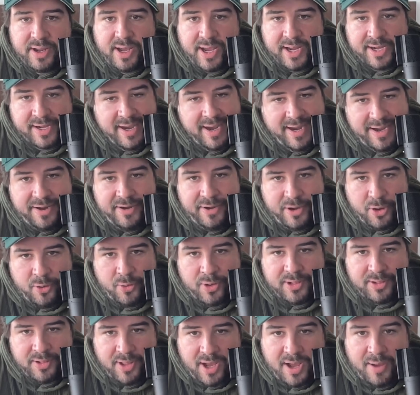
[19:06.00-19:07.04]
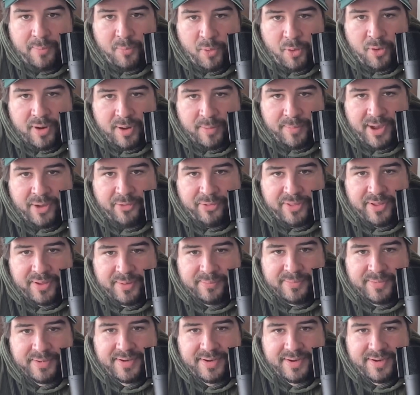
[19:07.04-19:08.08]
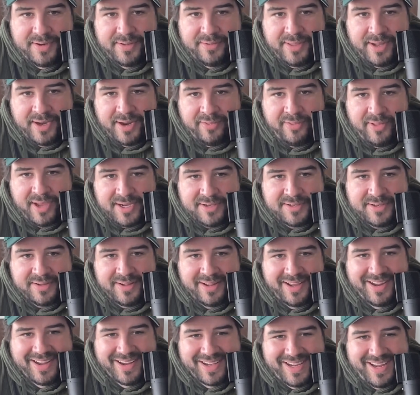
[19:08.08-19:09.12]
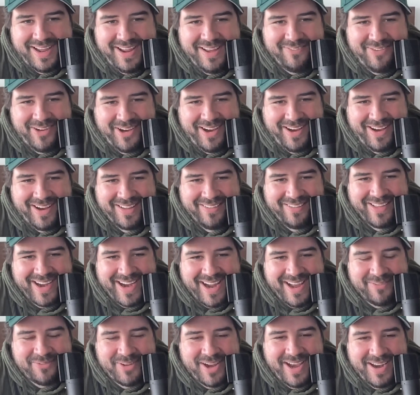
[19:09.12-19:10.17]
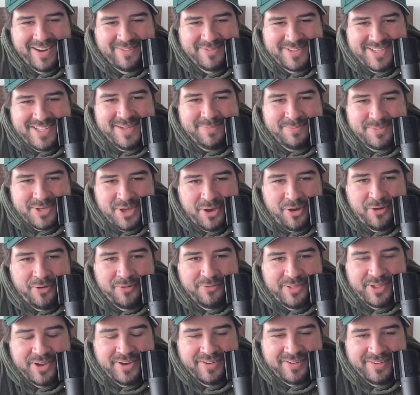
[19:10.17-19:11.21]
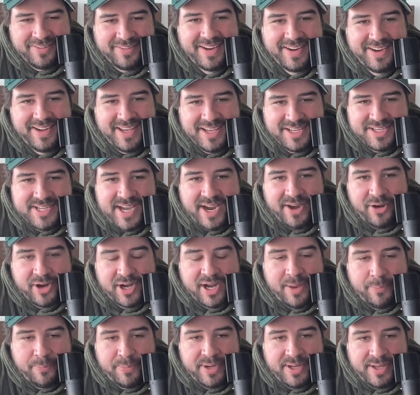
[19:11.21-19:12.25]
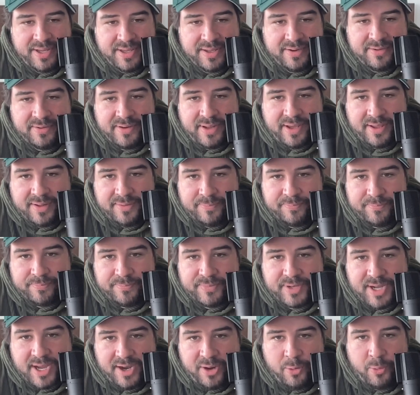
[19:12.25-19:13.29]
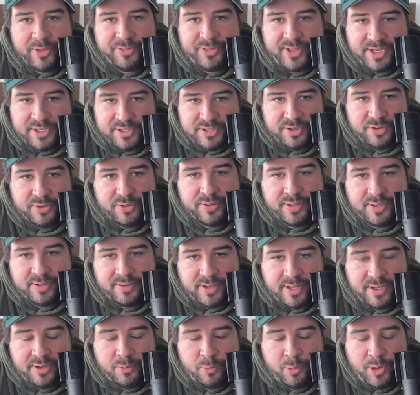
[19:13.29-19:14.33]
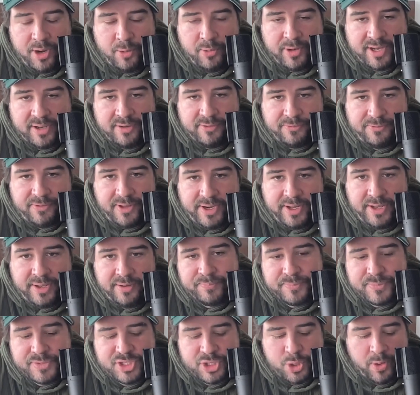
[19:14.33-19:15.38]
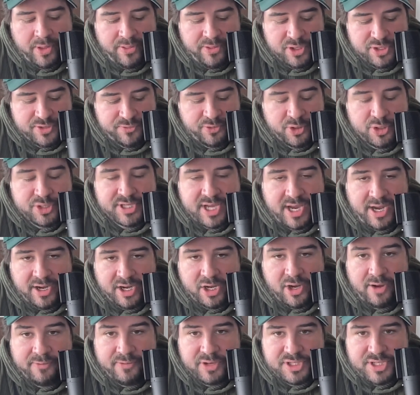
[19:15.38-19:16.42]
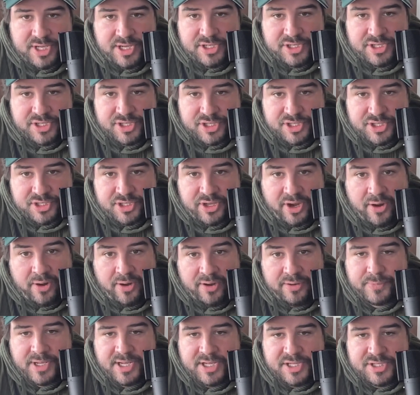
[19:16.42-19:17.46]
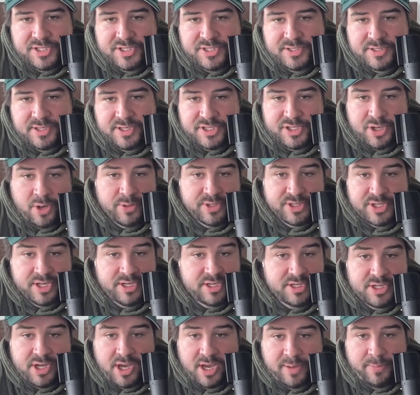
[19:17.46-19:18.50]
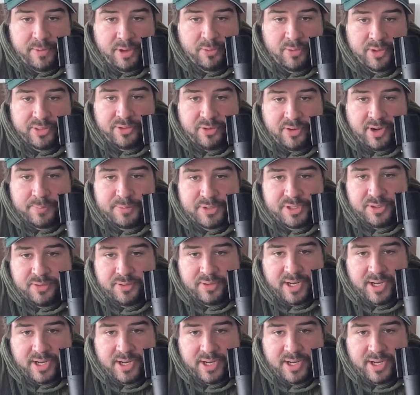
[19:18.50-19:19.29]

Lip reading: I kind of know a lot more about them than I'd like to give on. Like I've kind of deep dove their entire company and kind of what they do and where we can fit in. So when those first kind of conversations start, it's always good to talk about what they're up to.